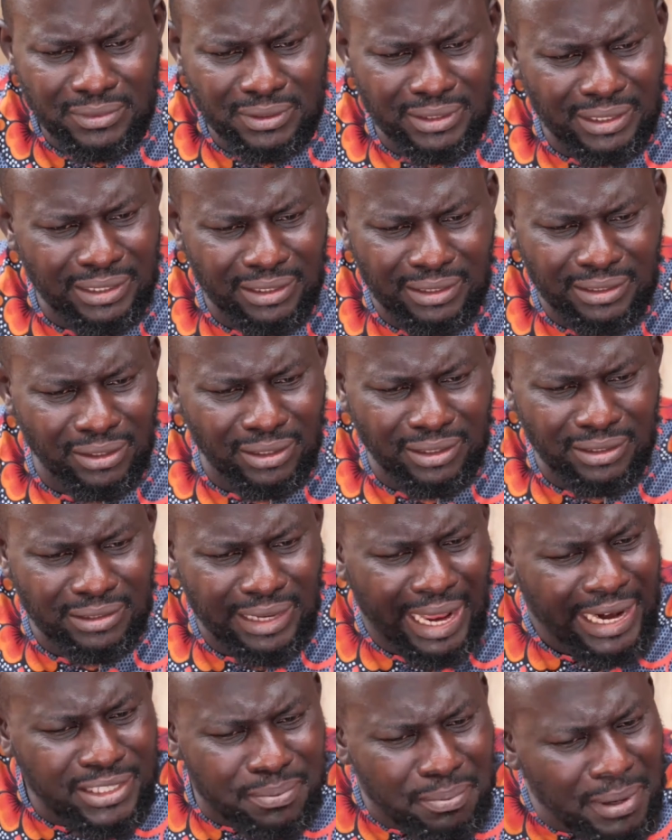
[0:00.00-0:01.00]
The
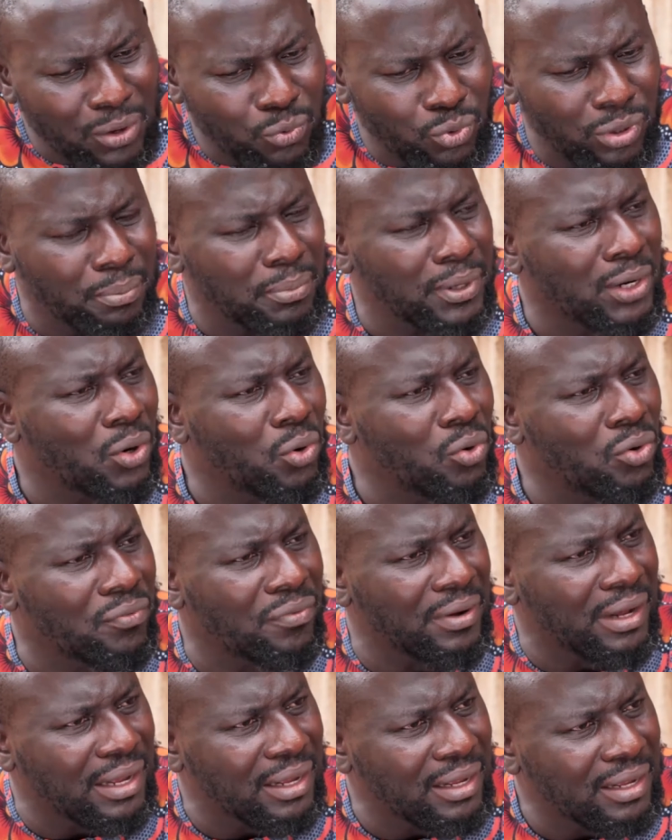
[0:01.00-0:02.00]
nightmare will be
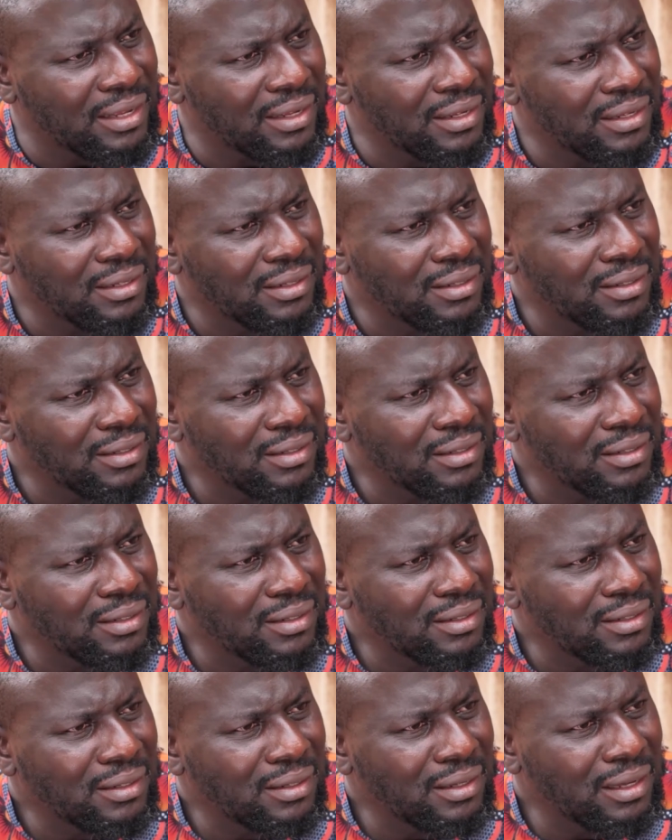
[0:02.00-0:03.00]
over.
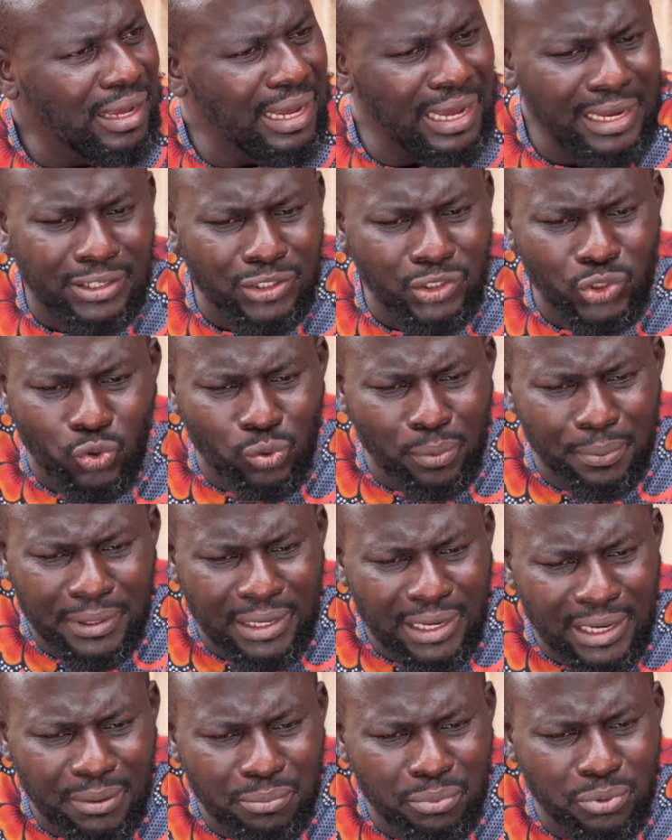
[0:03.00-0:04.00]
And you'll
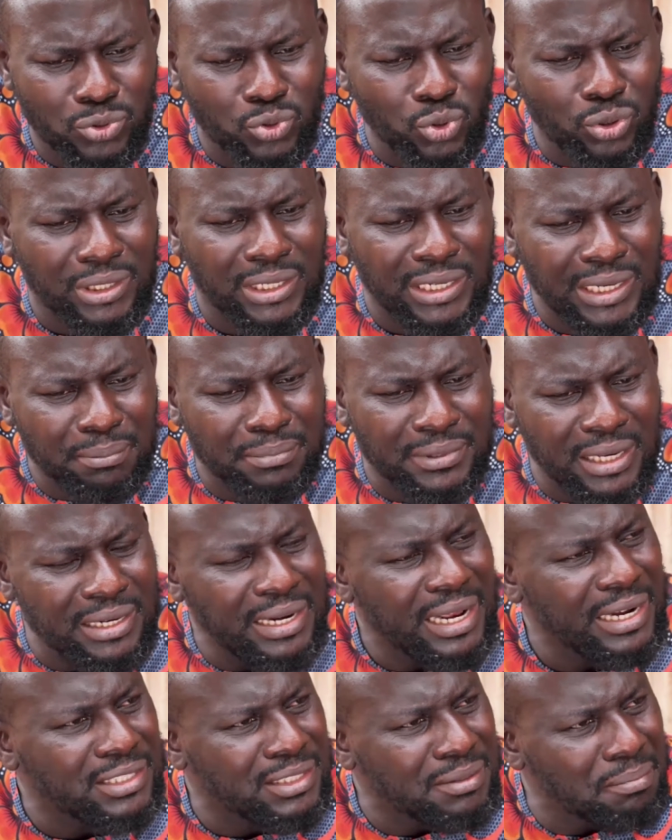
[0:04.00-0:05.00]
be able to keep the
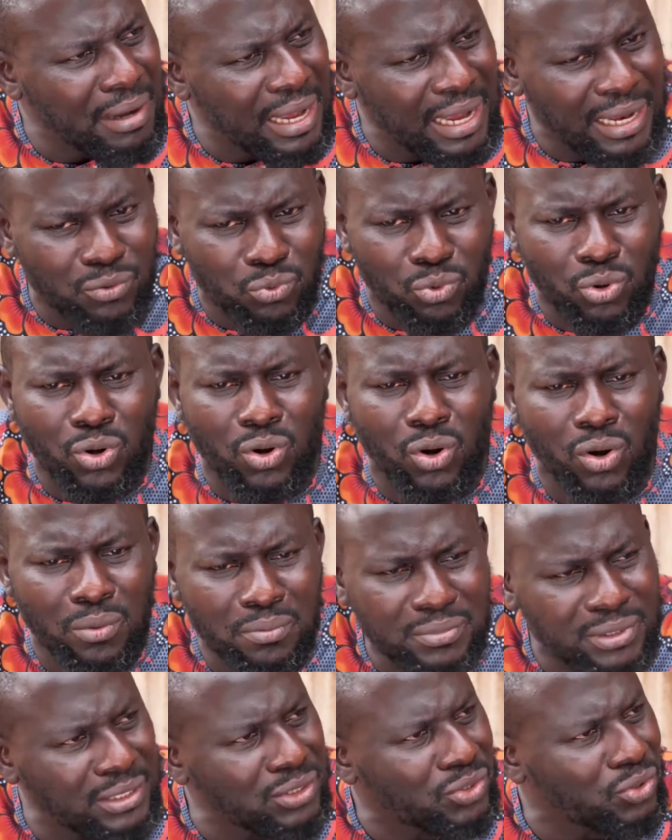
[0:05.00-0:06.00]
next man who
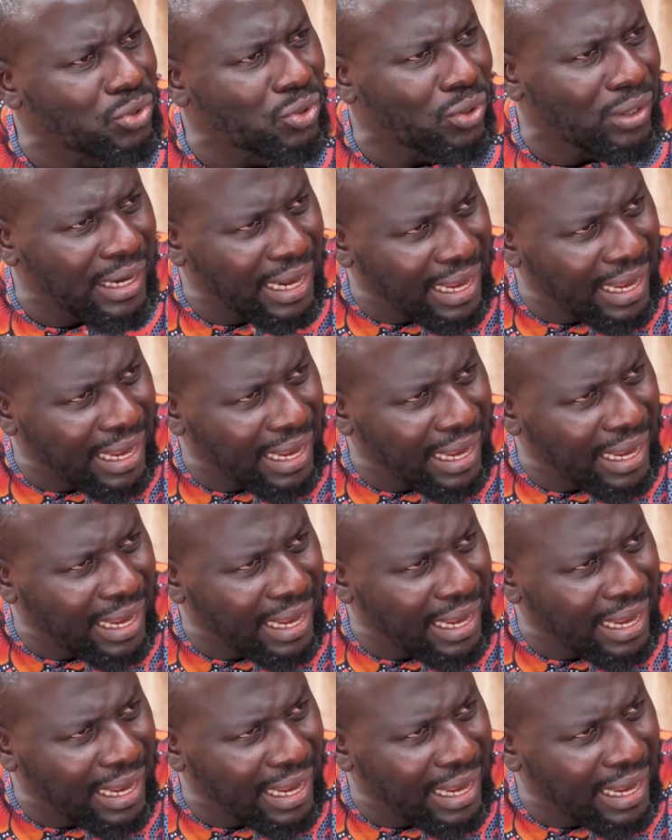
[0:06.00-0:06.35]
comes into your